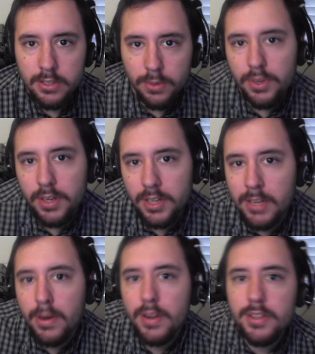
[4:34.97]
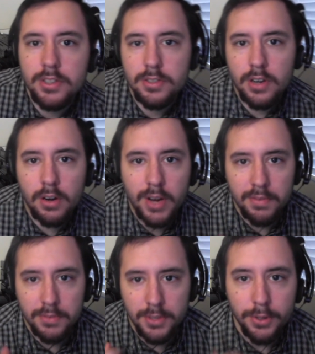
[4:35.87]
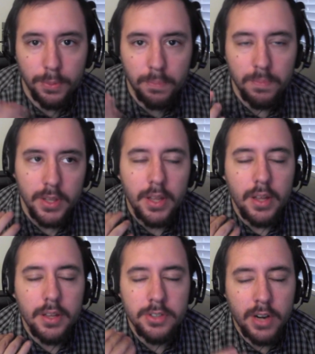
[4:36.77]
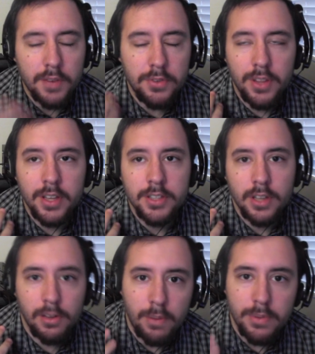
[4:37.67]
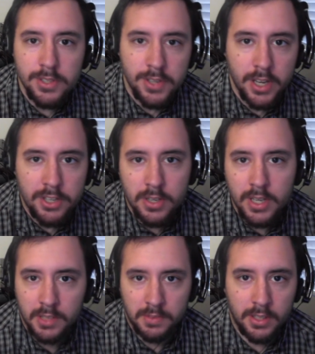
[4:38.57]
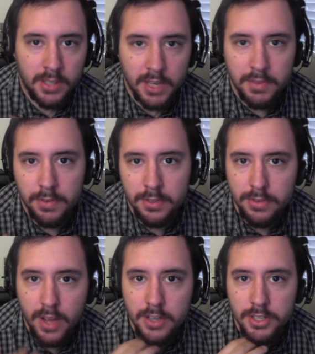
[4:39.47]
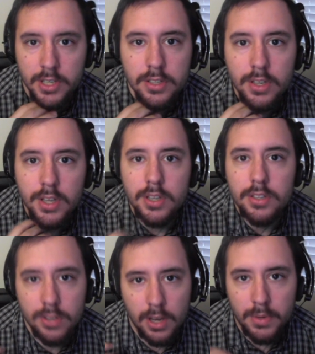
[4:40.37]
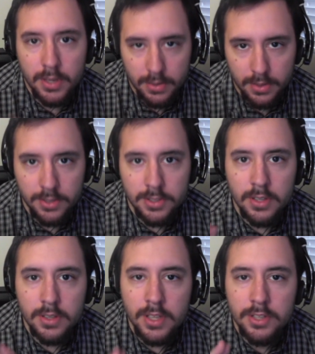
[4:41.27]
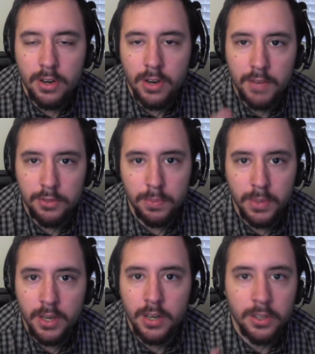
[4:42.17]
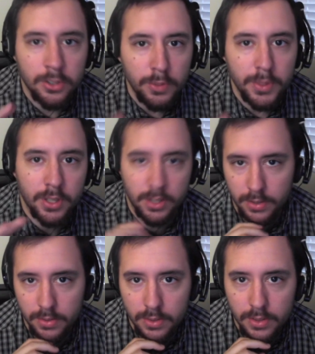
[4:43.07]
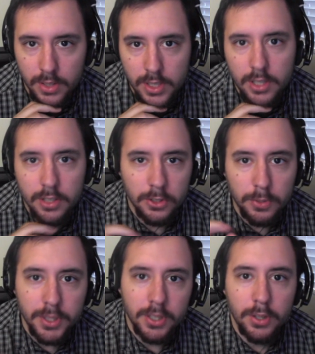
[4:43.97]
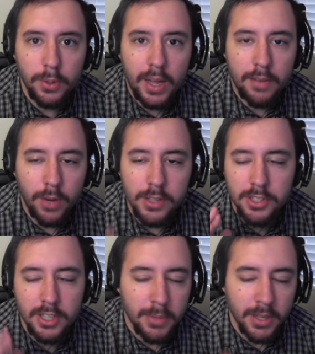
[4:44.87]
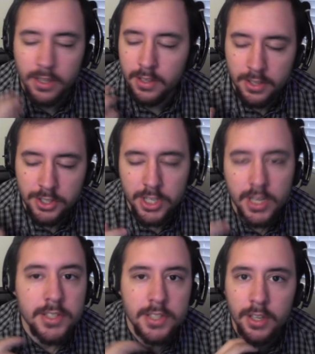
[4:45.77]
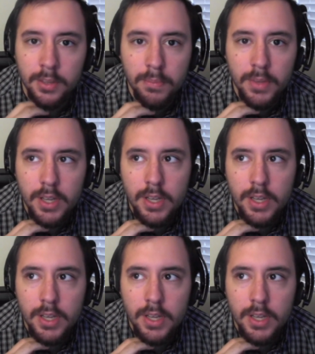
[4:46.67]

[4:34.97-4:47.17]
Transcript: So, to compare this to StarCraft 2, StarCraft 2 I think is a good representation of a lot of different strategies. So I'm going to use the StarCraft 2 player Gumiho. Gumiho, I've watched him on the GSL.